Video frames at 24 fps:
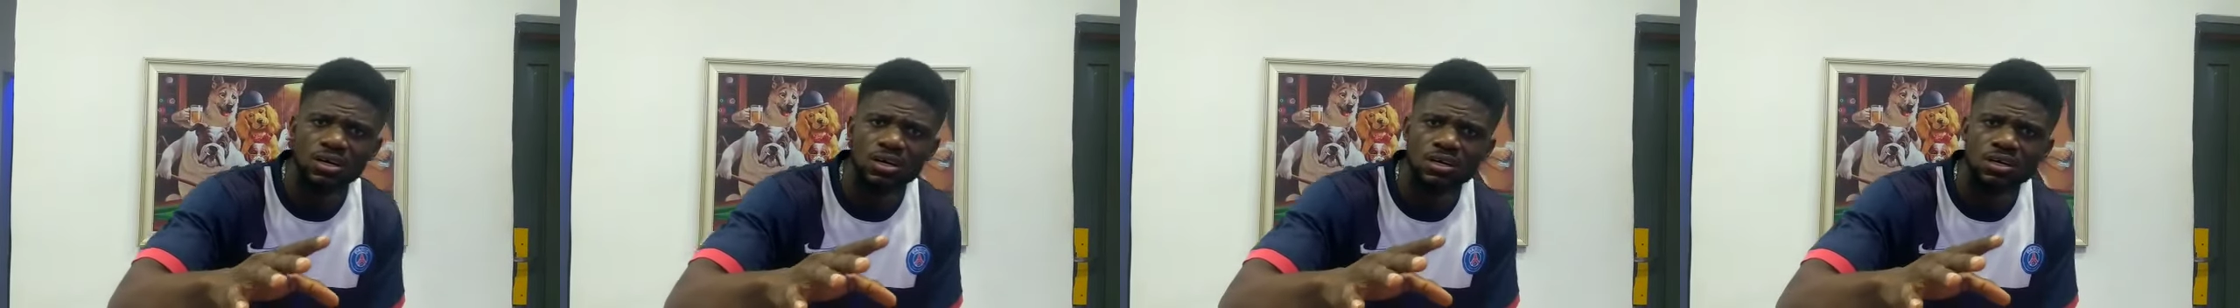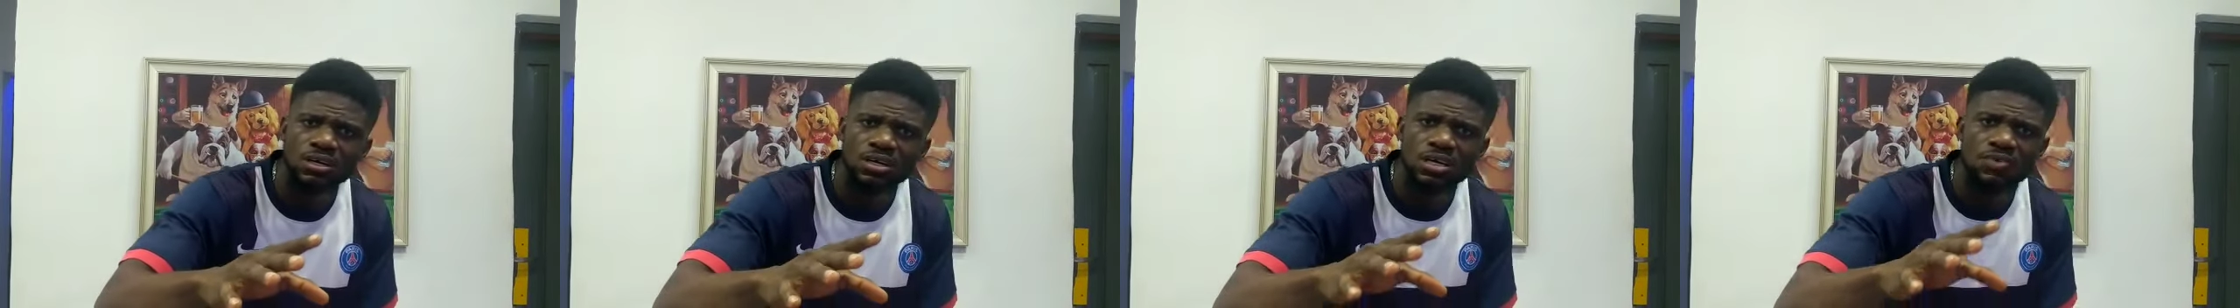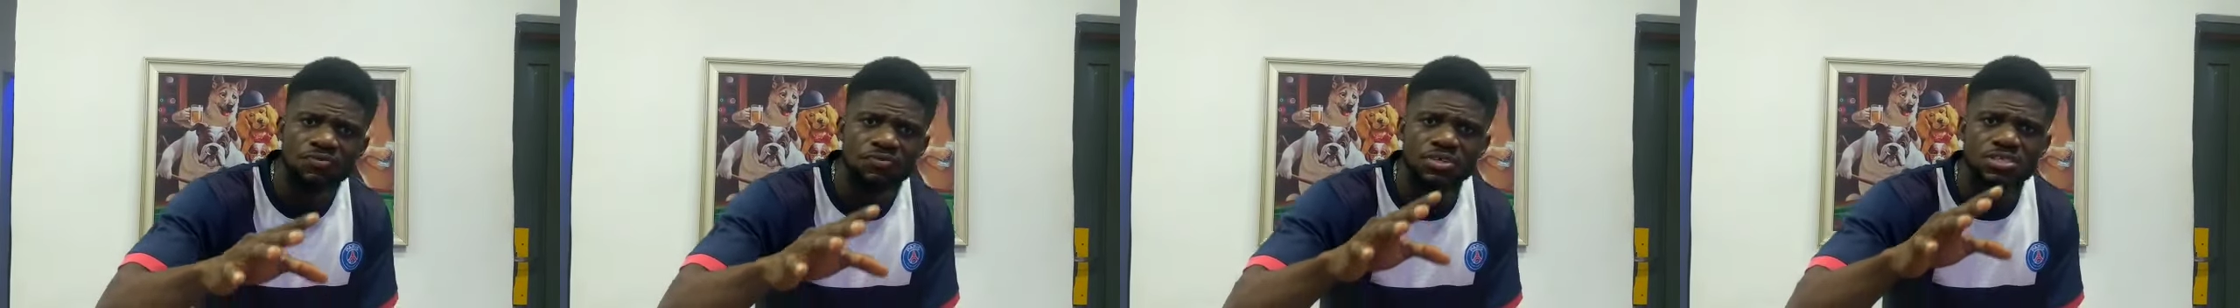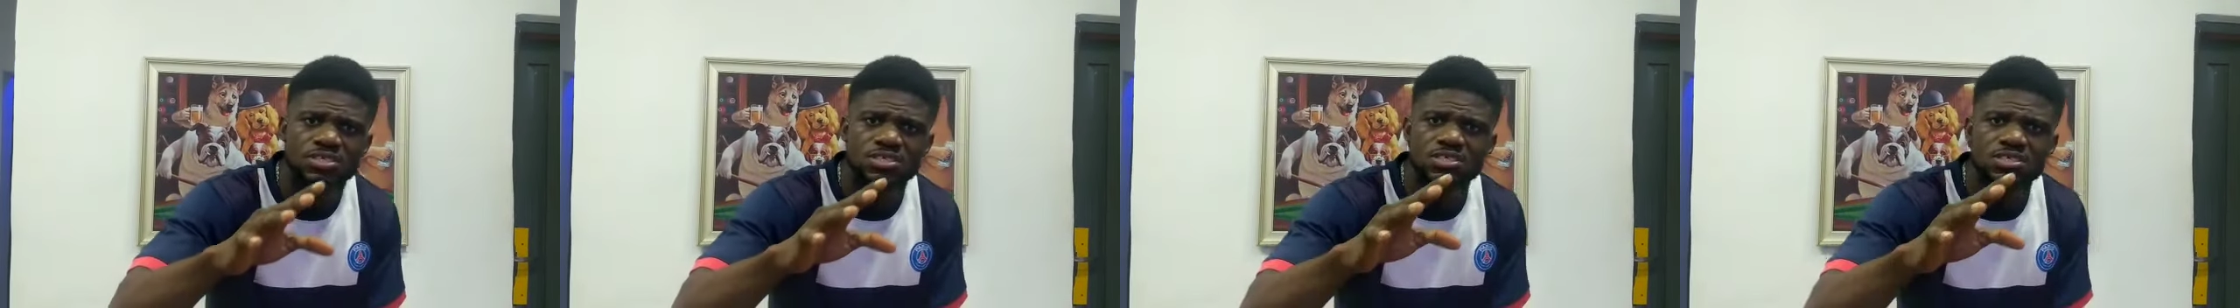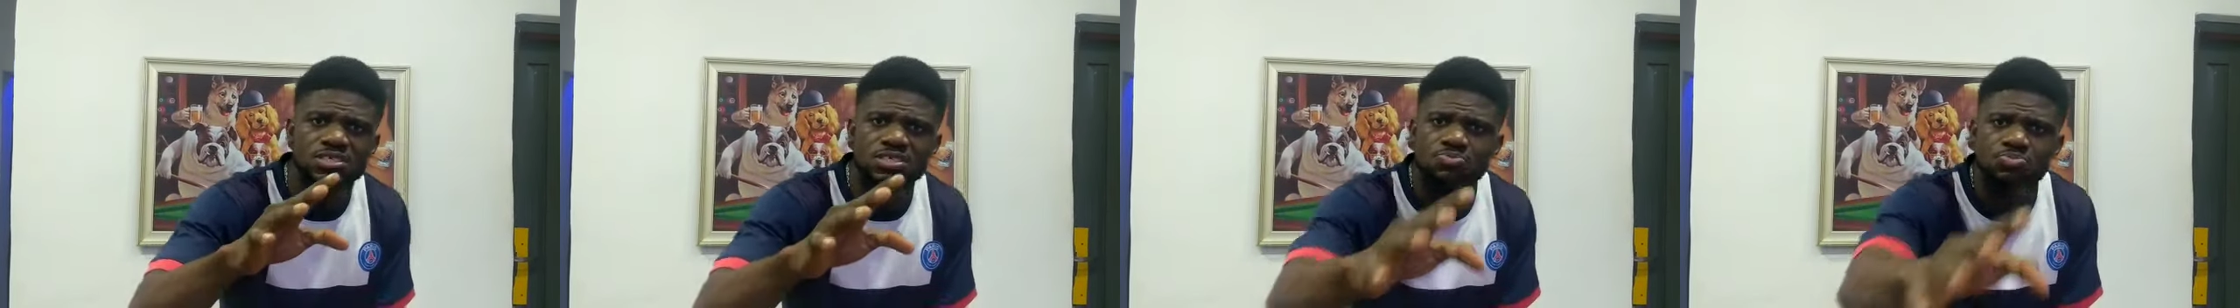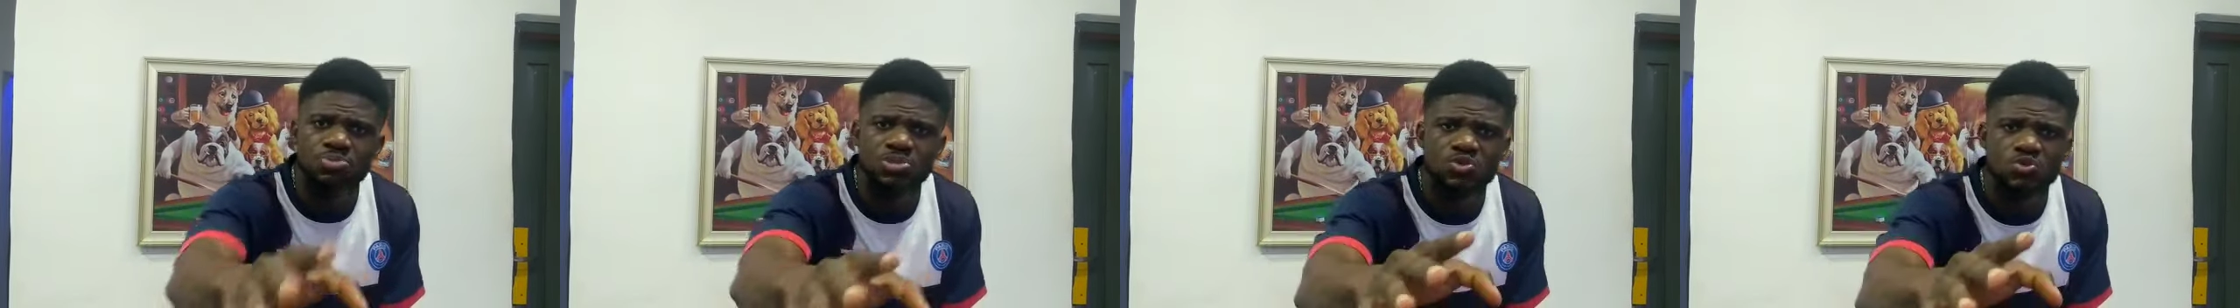if it's
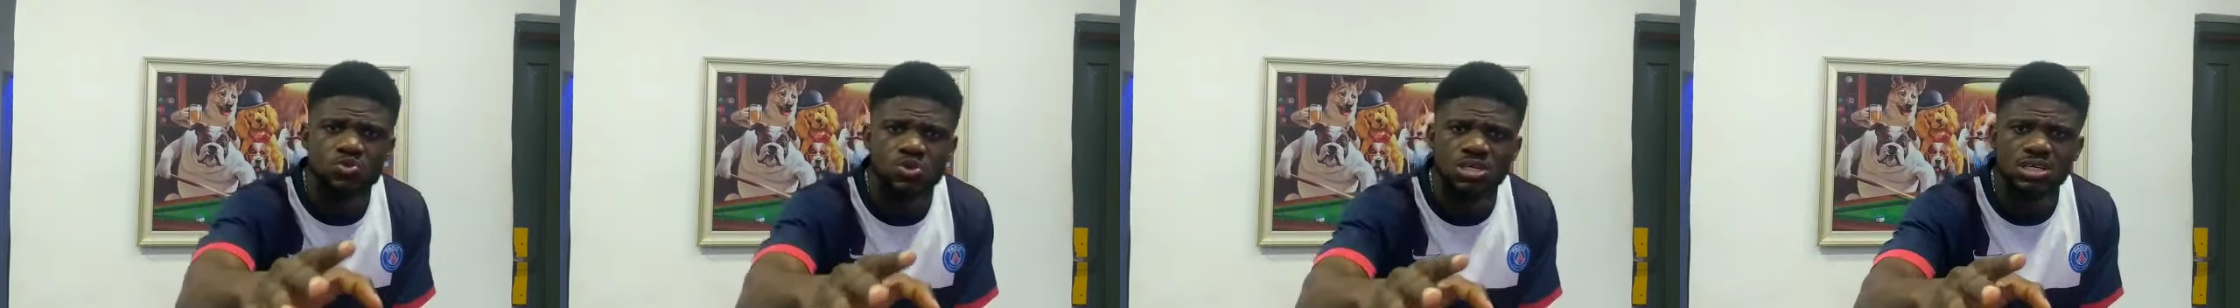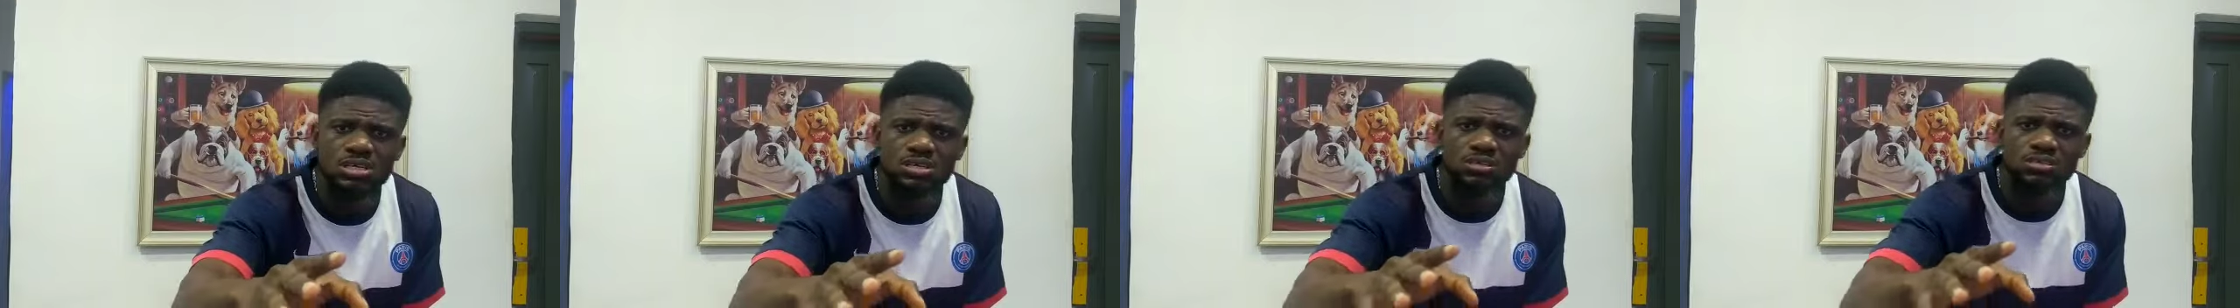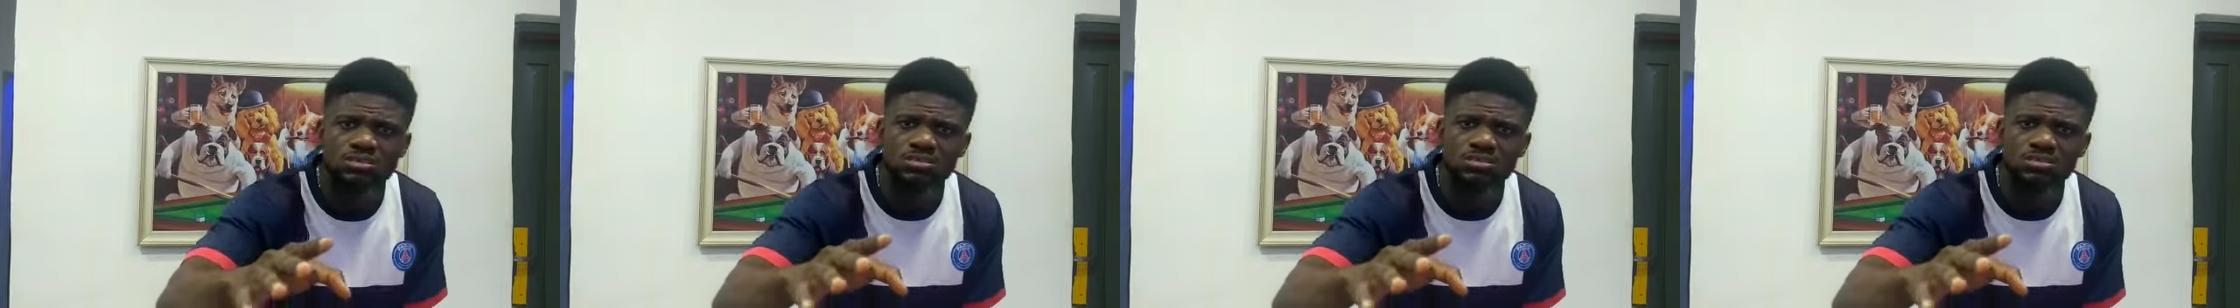between